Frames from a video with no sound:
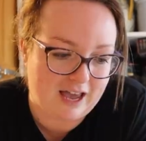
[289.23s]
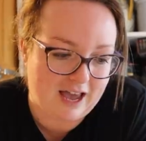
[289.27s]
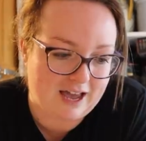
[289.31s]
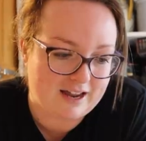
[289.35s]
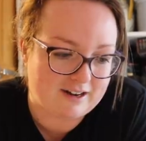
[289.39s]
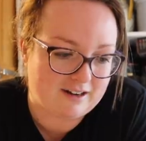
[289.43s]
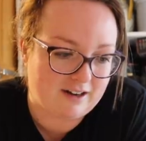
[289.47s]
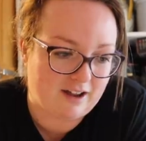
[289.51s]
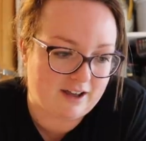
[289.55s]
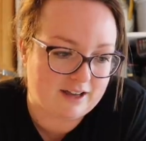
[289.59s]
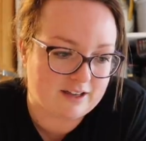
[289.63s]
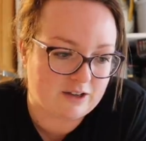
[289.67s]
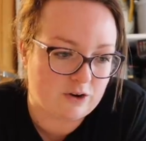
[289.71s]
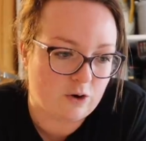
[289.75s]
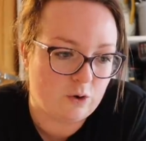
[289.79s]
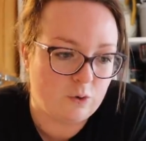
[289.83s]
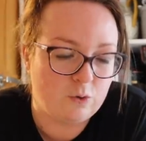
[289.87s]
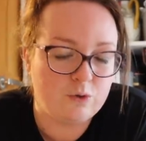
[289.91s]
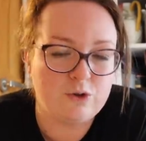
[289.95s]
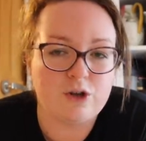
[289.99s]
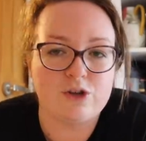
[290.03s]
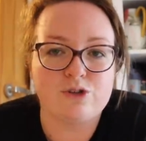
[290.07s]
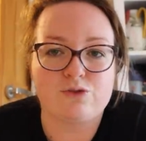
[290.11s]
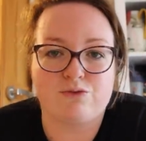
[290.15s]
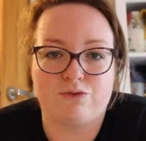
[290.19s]
and like
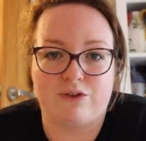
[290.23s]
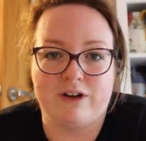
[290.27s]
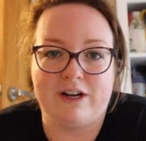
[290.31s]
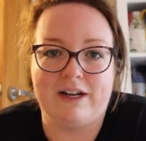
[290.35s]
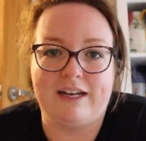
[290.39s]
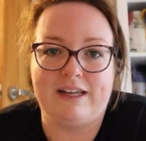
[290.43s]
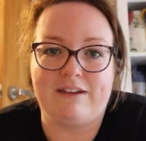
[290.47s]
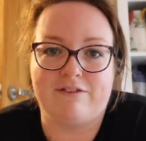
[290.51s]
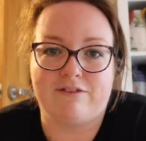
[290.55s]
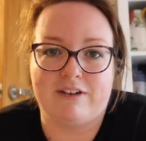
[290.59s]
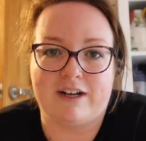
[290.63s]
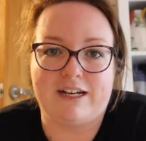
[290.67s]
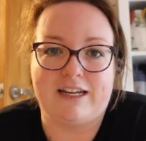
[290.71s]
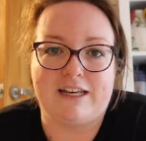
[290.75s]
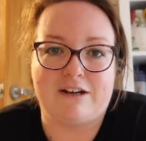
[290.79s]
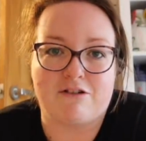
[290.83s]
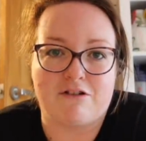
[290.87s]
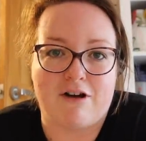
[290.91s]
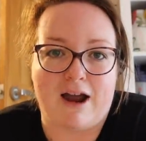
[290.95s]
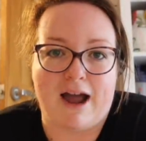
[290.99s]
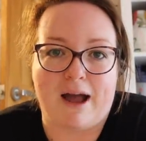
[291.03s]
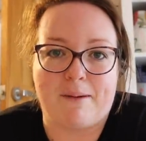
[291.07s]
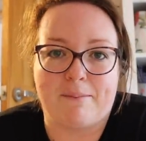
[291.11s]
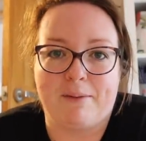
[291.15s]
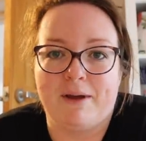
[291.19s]
all those really, really
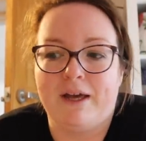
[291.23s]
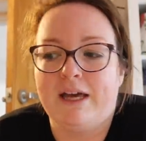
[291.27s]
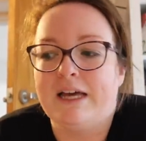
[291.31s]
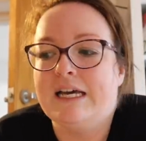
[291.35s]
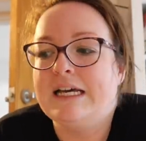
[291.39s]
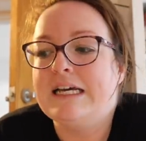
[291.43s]
crap